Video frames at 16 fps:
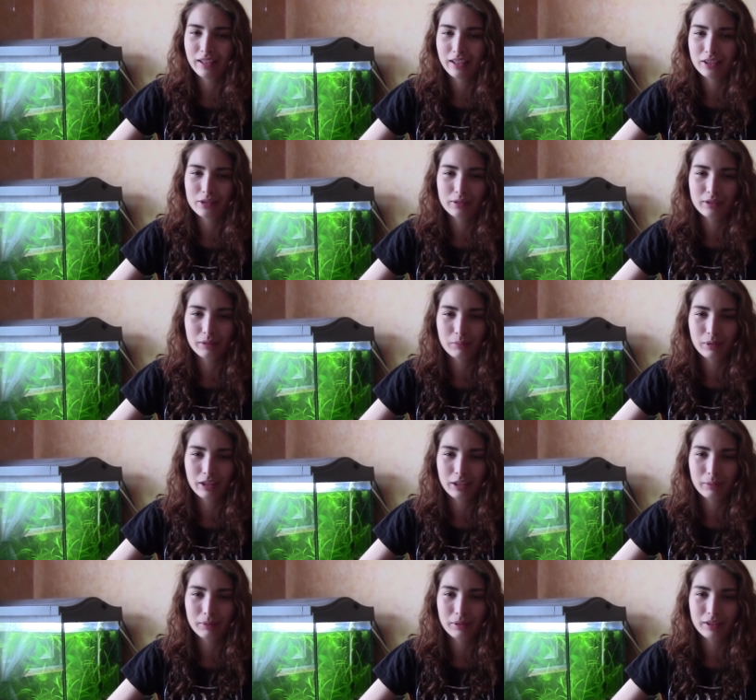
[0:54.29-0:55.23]
actually a
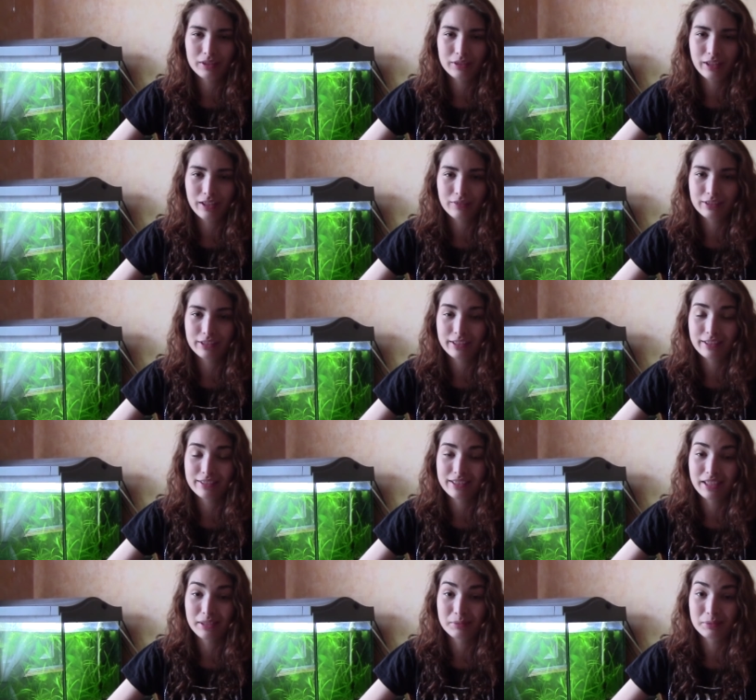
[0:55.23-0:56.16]
break because you have like
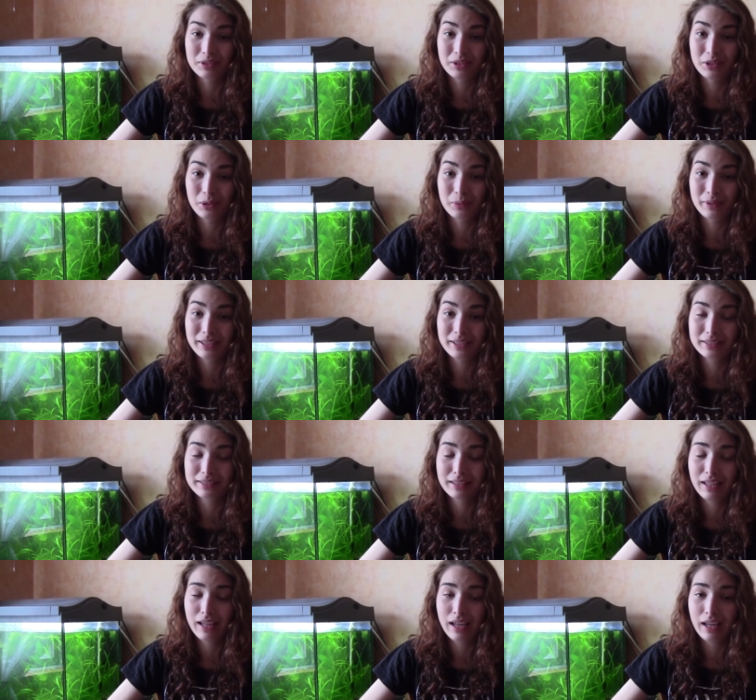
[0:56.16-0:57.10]
exams in 2 weeks,
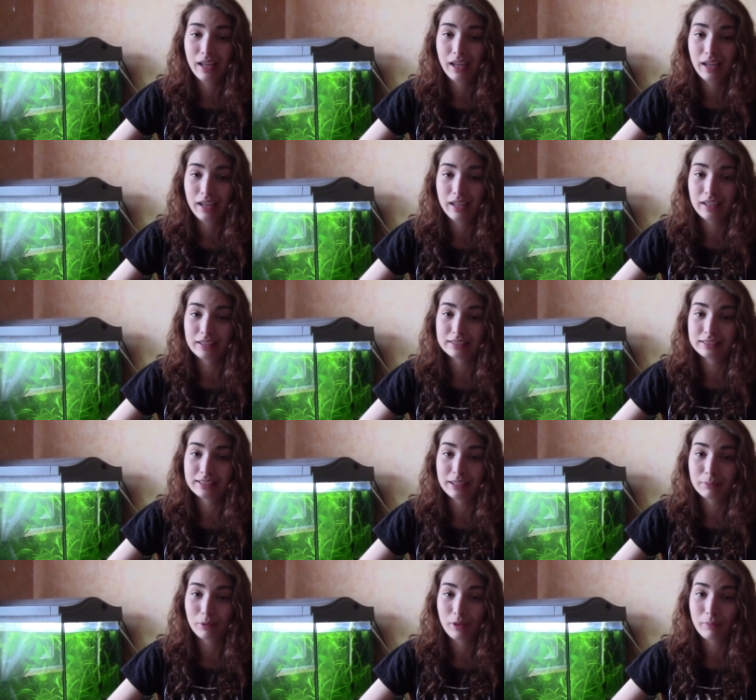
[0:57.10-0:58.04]
and
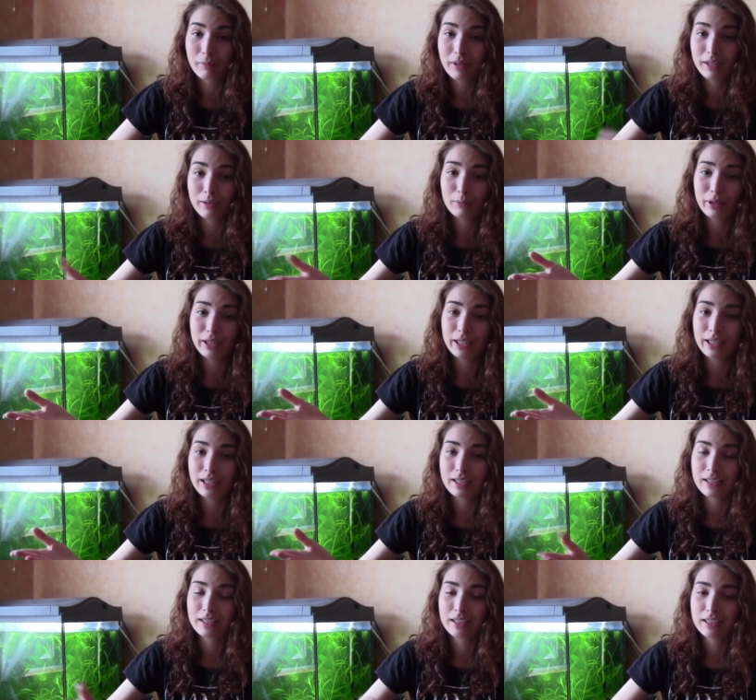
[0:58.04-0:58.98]
same with May break.